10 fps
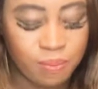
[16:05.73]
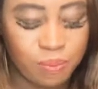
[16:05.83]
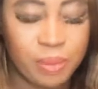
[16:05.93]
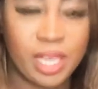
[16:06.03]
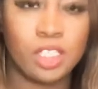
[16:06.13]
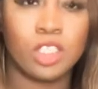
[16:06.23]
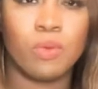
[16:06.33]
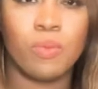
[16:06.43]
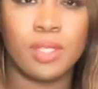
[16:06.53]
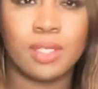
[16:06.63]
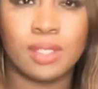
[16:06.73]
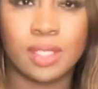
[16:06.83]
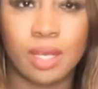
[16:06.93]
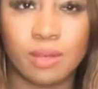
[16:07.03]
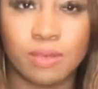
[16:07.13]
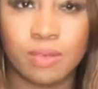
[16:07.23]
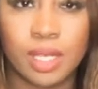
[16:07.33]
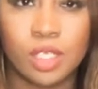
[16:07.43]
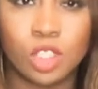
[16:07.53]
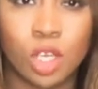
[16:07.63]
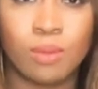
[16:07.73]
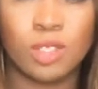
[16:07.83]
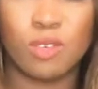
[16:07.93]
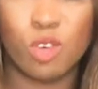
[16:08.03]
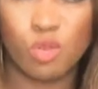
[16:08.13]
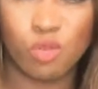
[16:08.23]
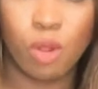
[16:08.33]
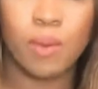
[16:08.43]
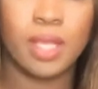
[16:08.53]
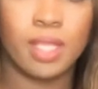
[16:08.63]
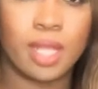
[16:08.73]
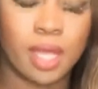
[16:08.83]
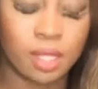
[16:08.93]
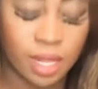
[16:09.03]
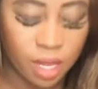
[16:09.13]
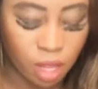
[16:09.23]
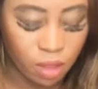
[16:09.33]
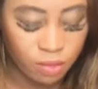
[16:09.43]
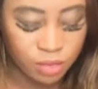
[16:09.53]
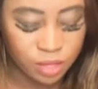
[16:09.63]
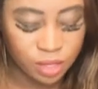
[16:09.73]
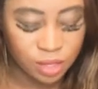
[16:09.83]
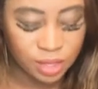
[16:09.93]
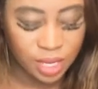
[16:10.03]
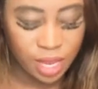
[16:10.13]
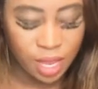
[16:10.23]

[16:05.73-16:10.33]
patient with yourself in terms of growing that confidence,